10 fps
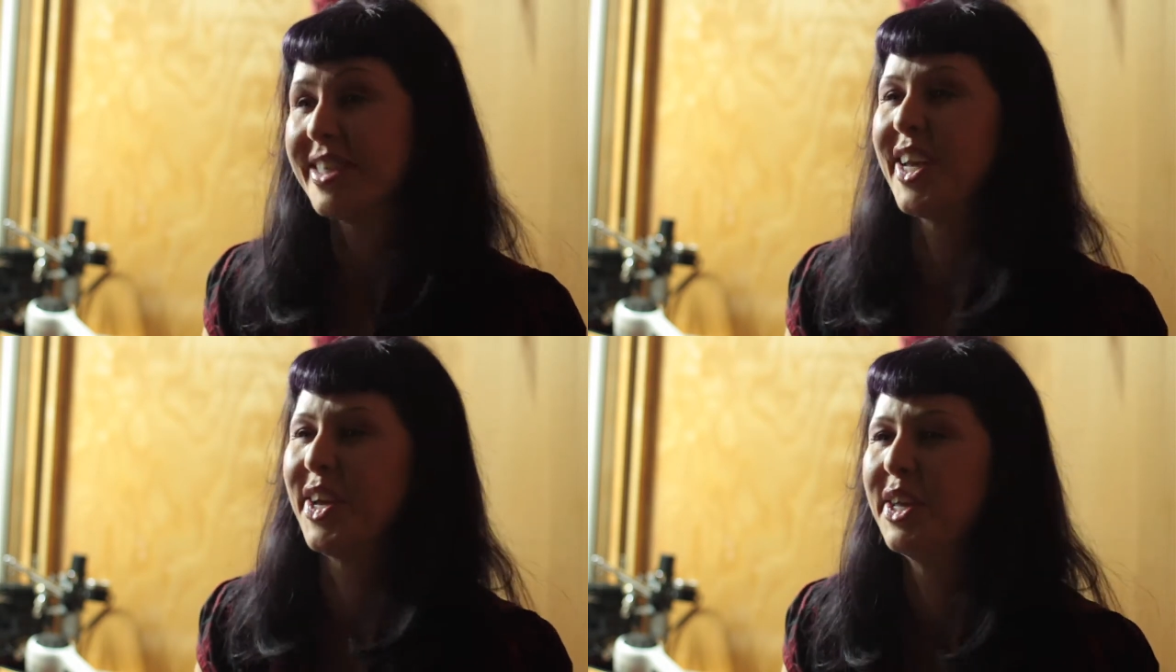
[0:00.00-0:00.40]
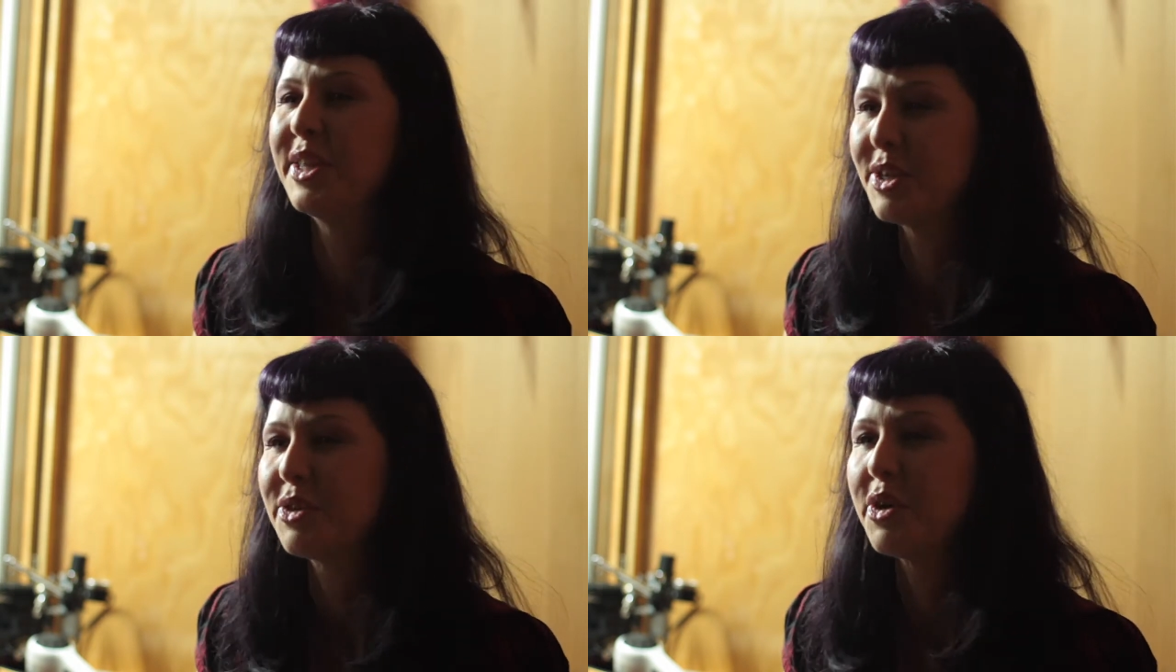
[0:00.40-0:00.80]
to tell you
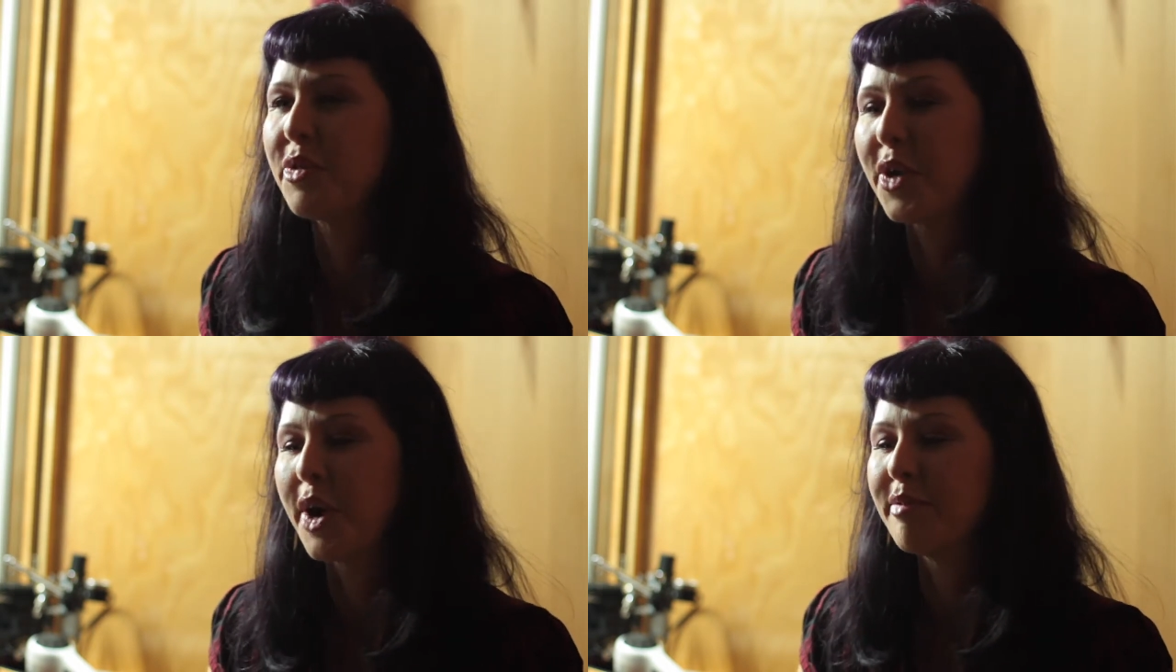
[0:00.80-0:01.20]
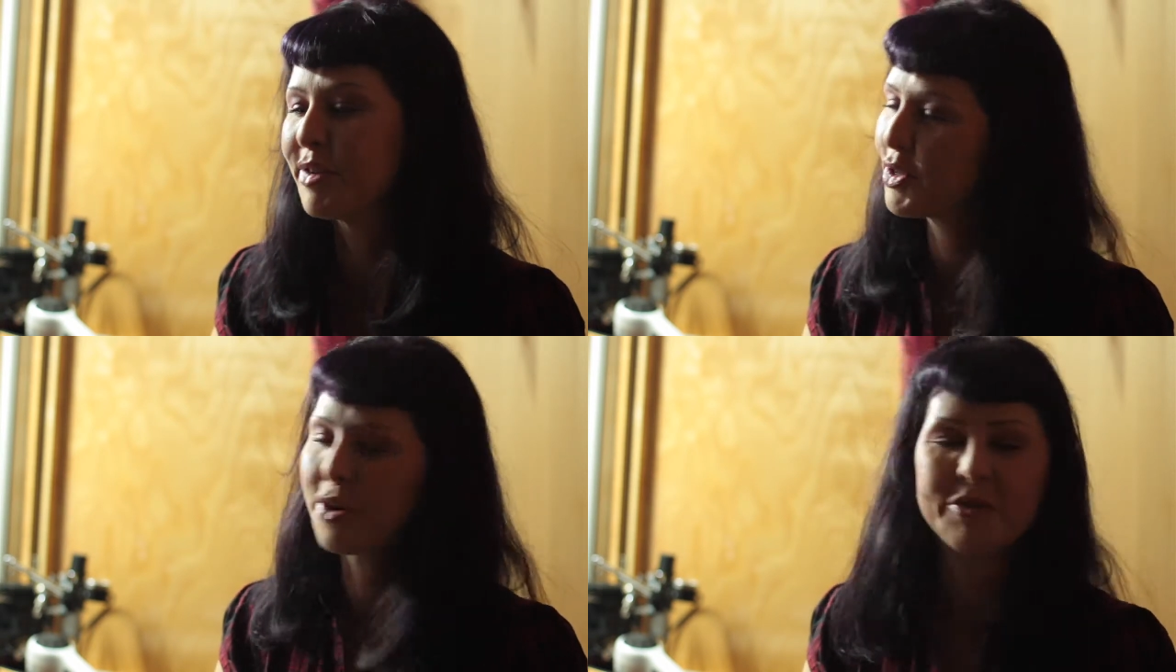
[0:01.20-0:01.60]
the truth, and I'm
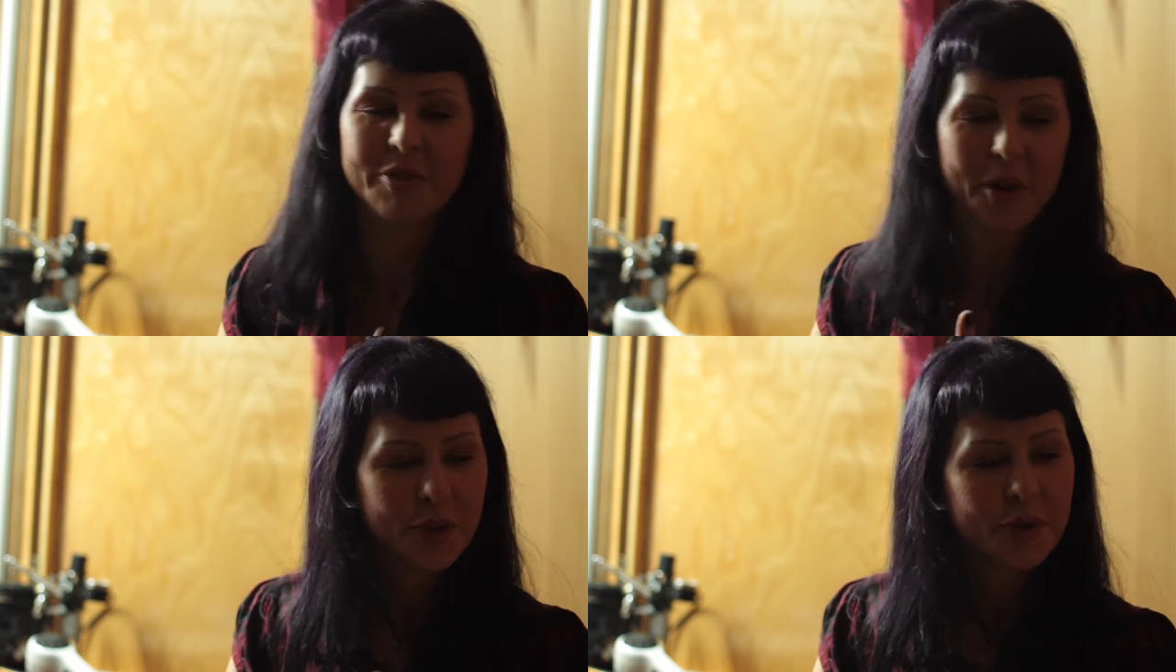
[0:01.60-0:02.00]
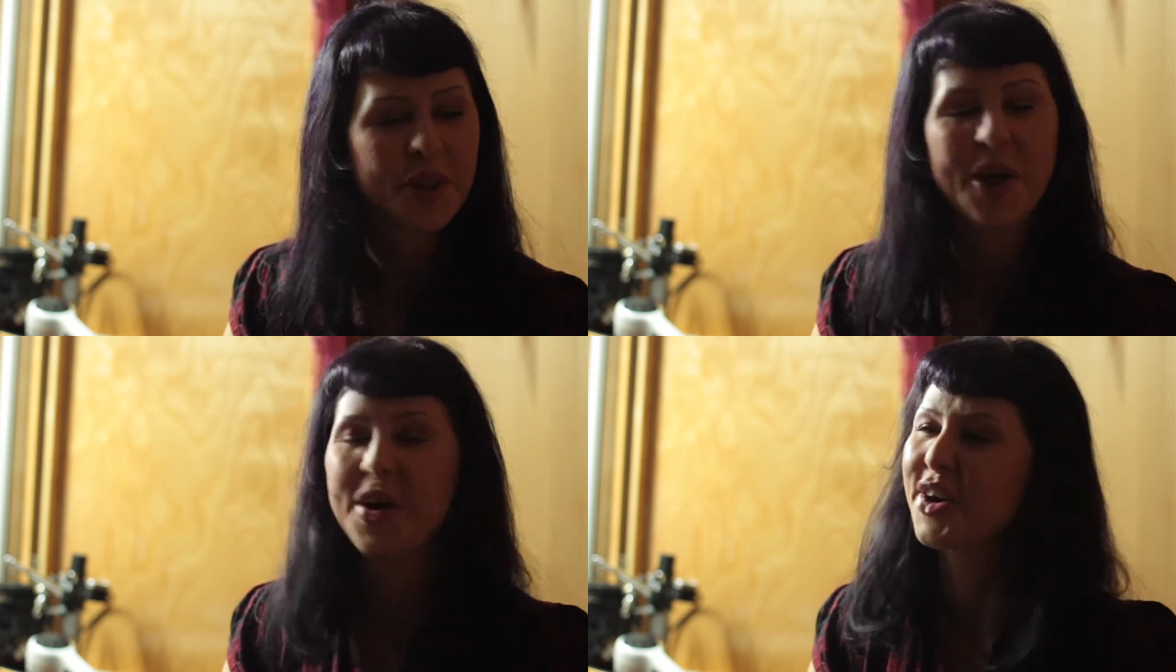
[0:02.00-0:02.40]
just trying to follow
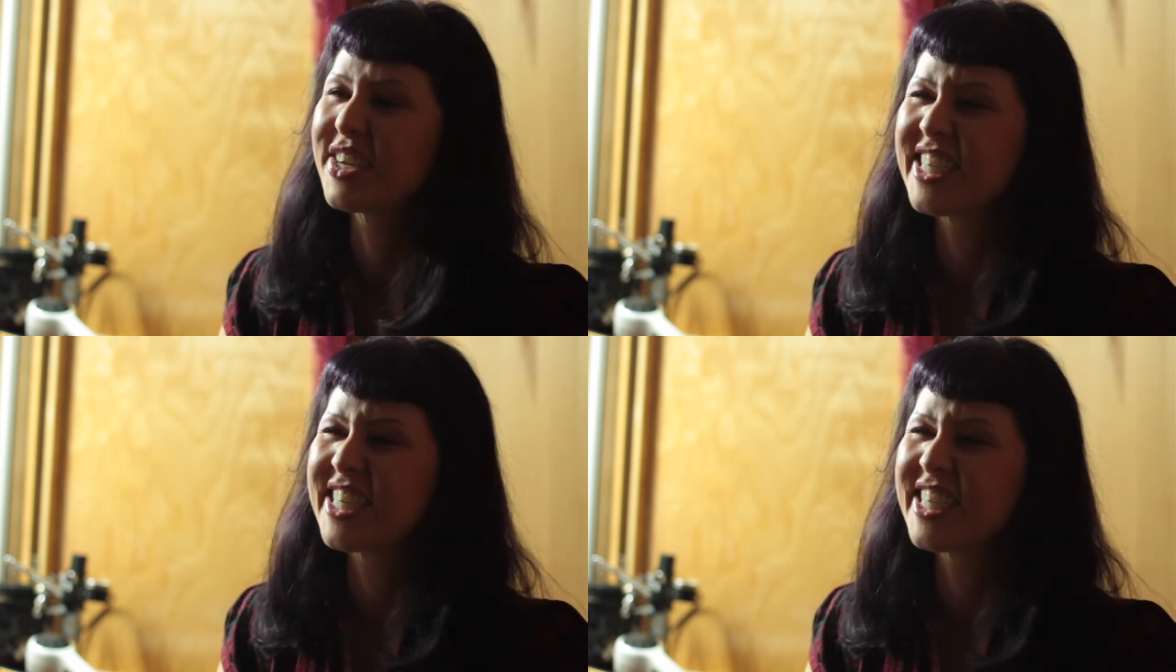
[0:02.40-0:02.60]
along.